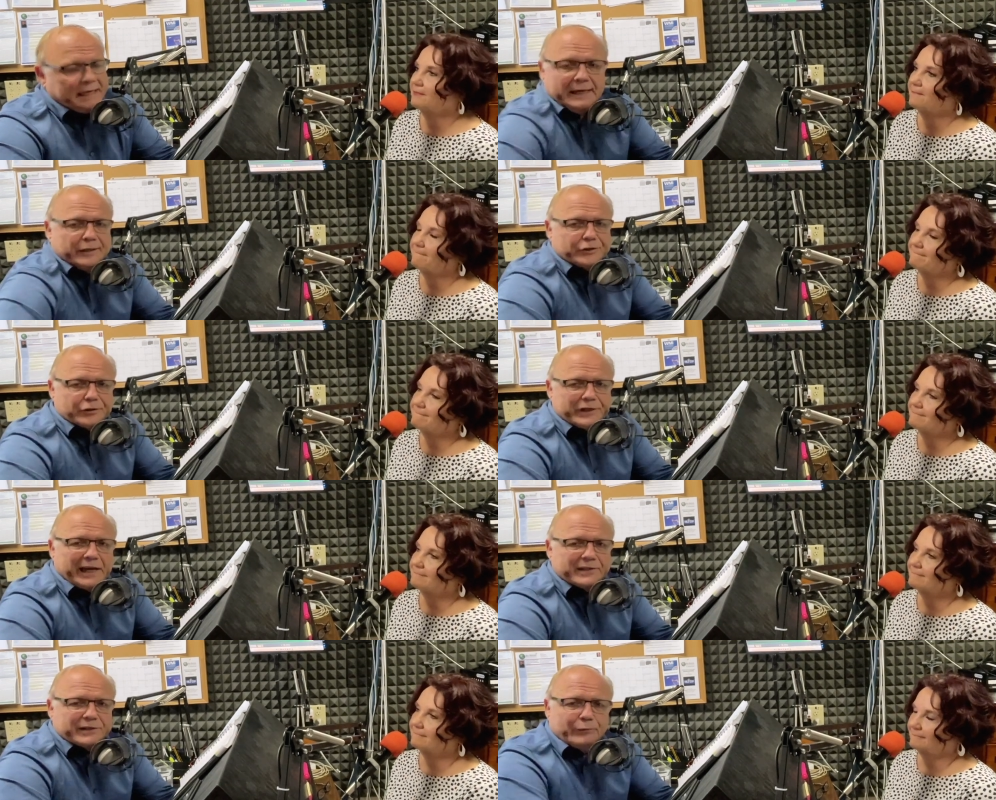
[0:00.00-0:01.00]
Speaker 1: the church
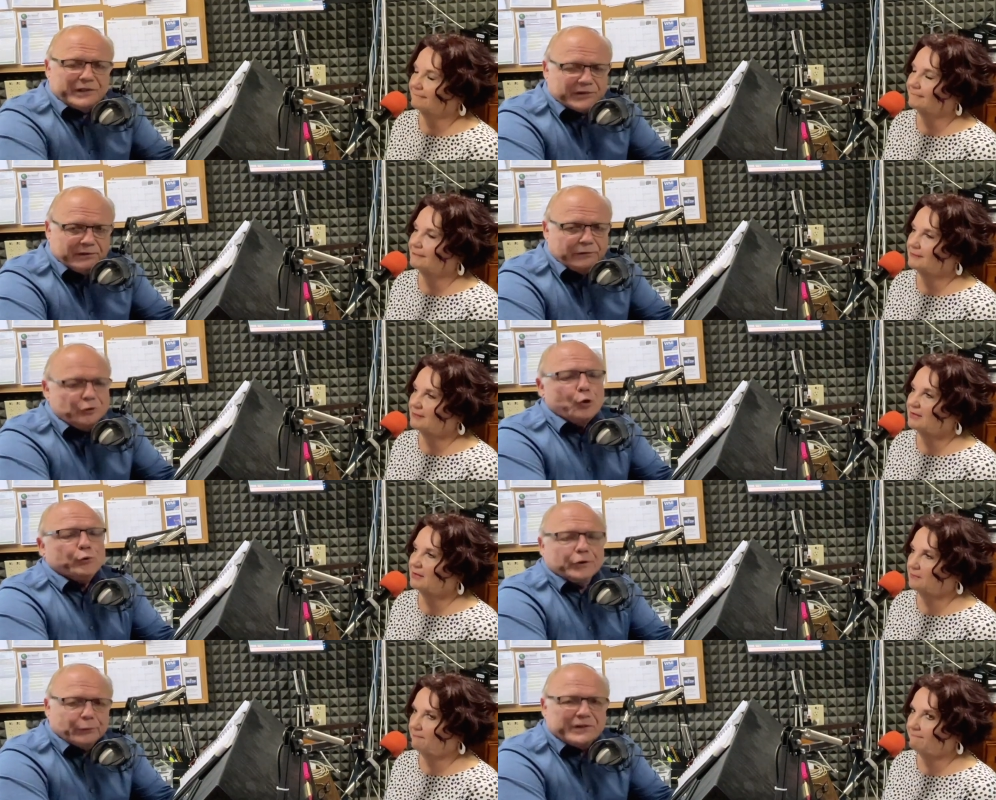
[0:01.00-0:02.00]
has to know
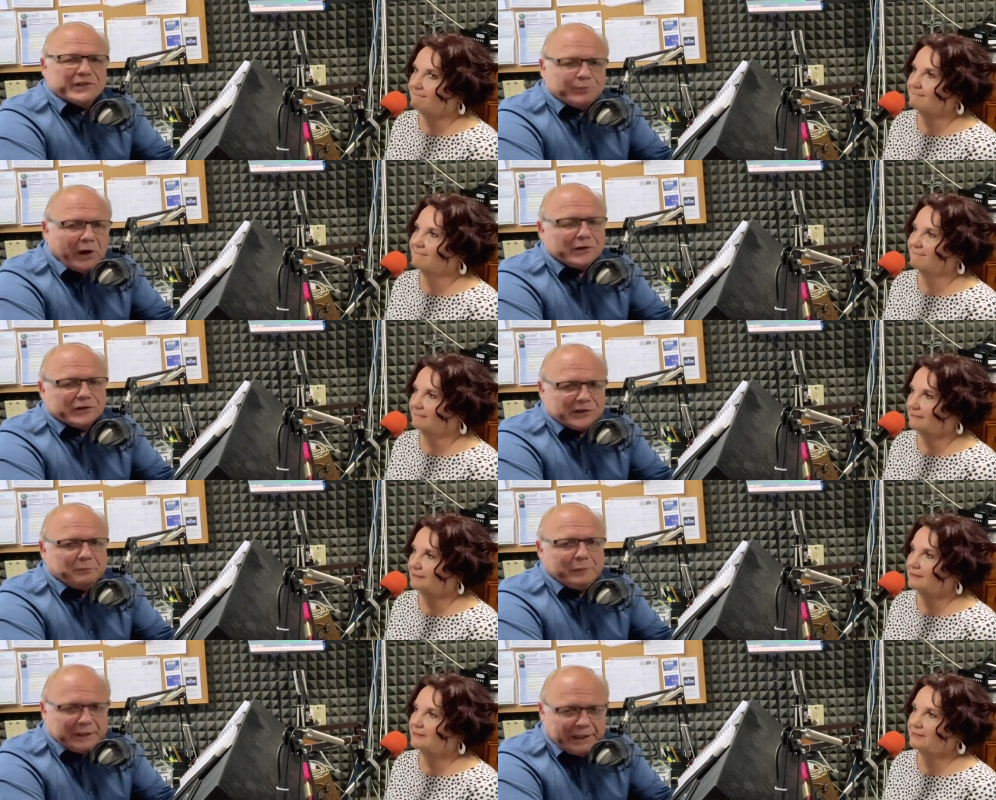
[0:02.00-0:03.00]
their
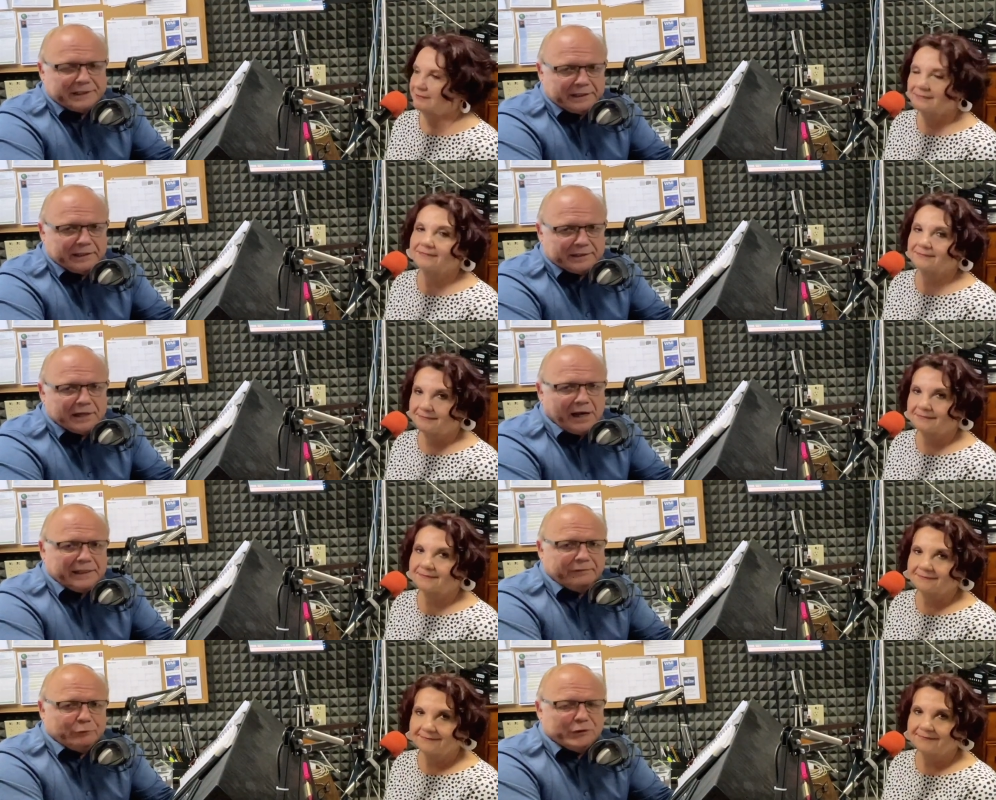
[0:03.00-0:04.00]
responsibilities, God
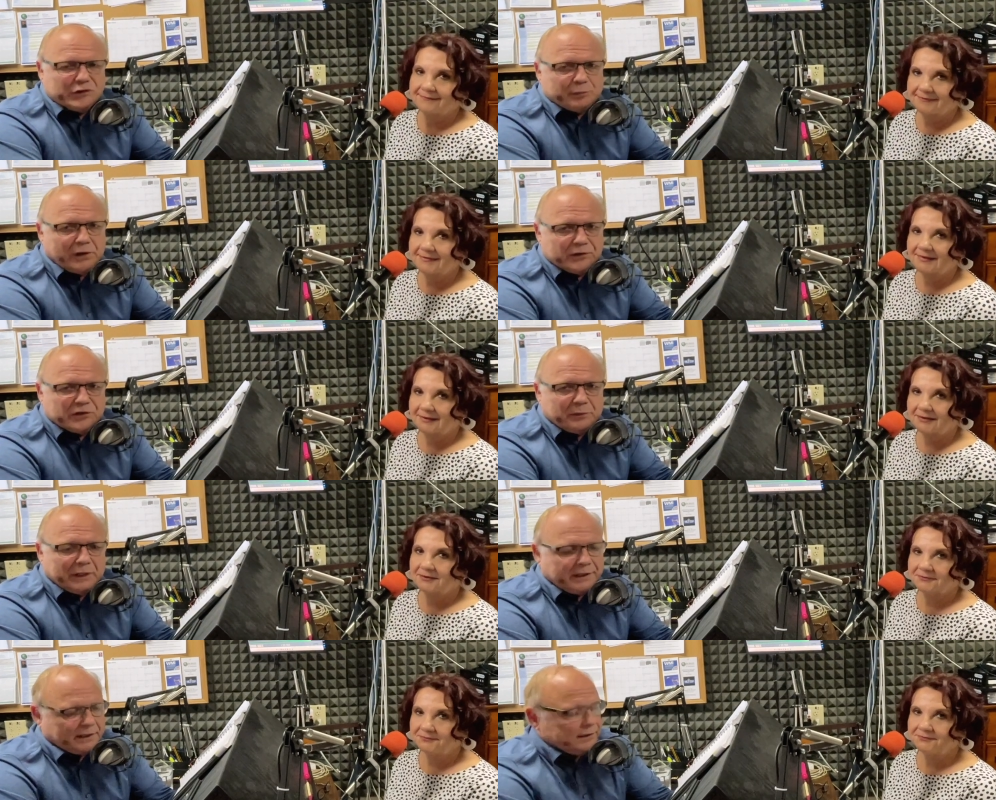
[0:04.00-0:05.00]
given
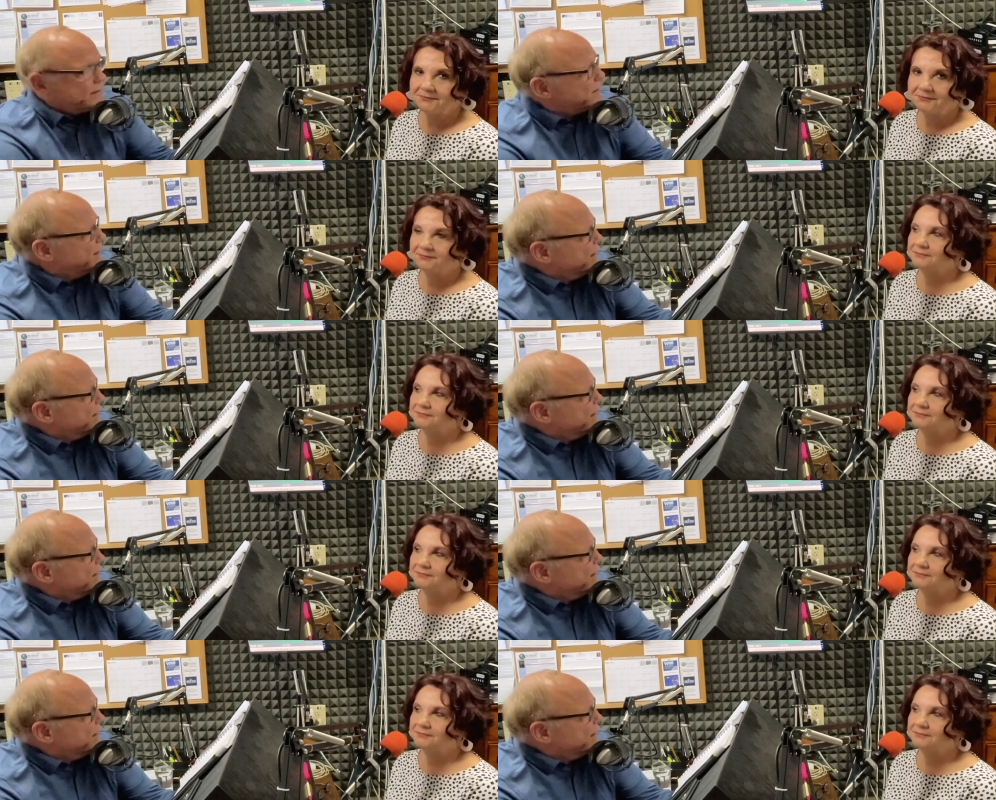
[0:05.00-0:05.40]
responsibilities.